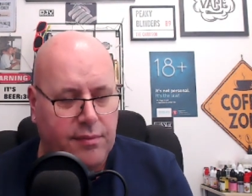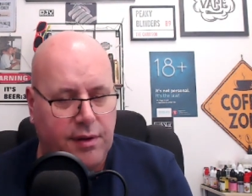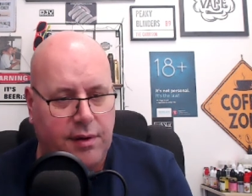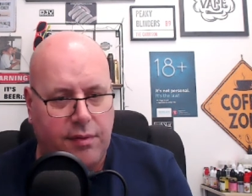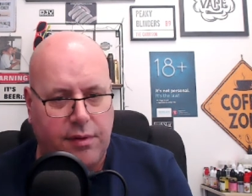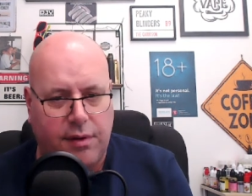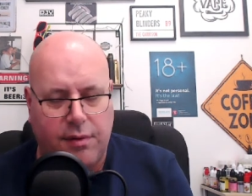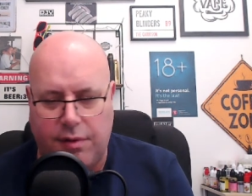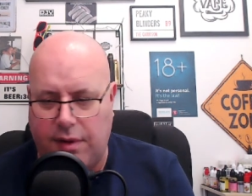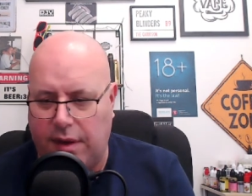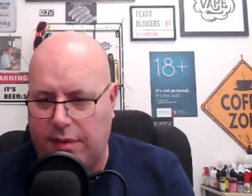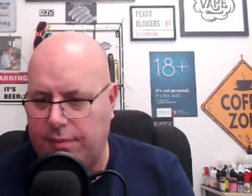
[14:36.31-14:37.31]
You could
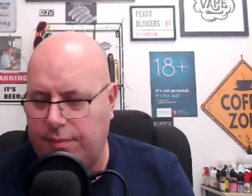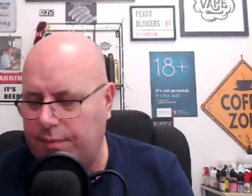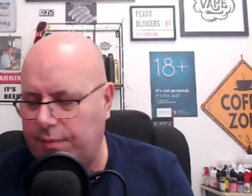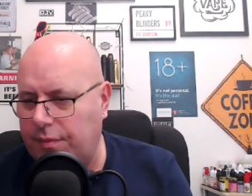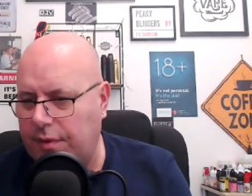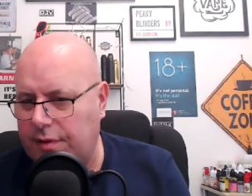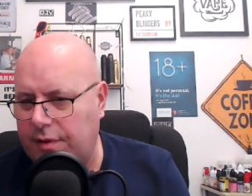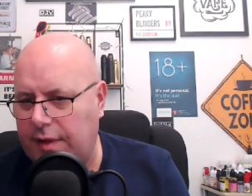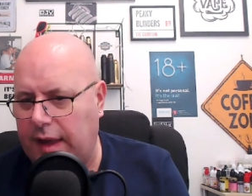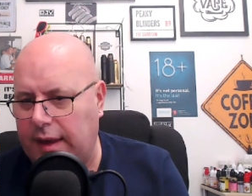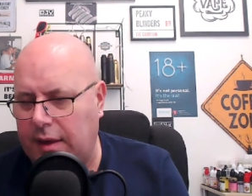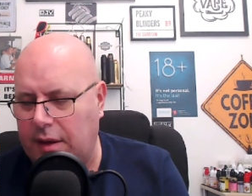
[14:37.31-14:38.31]
see the
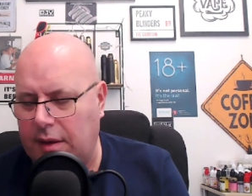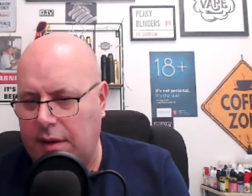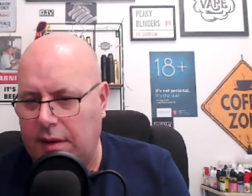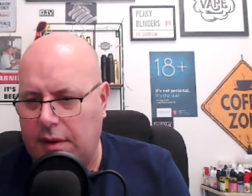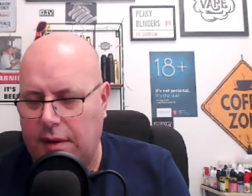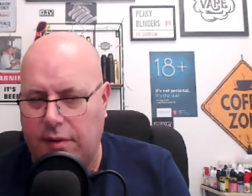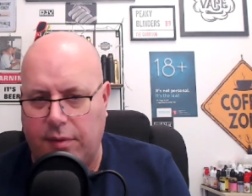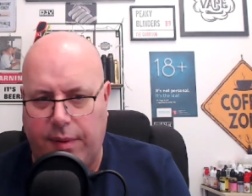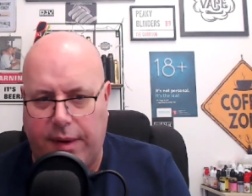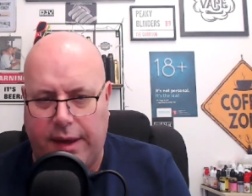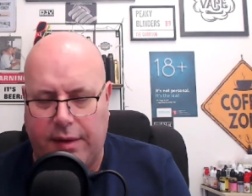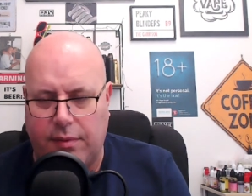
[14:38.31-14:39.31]
sea and the
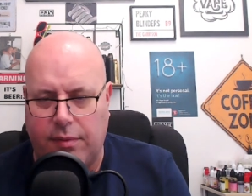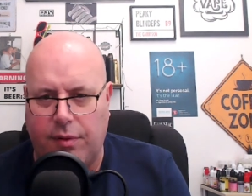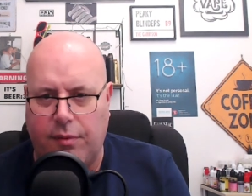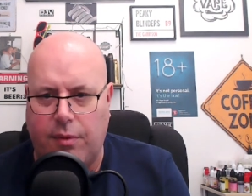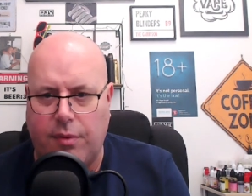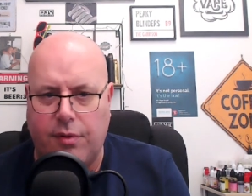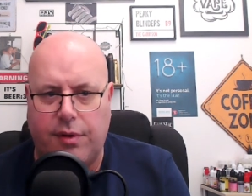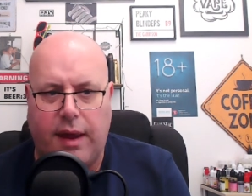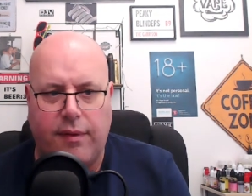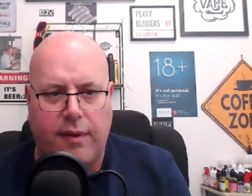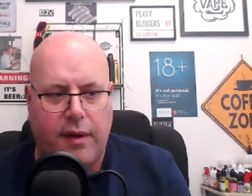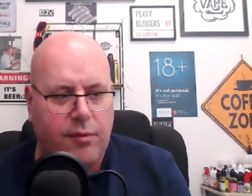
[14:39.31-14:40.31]
beach, and thought, well, we'll go down there.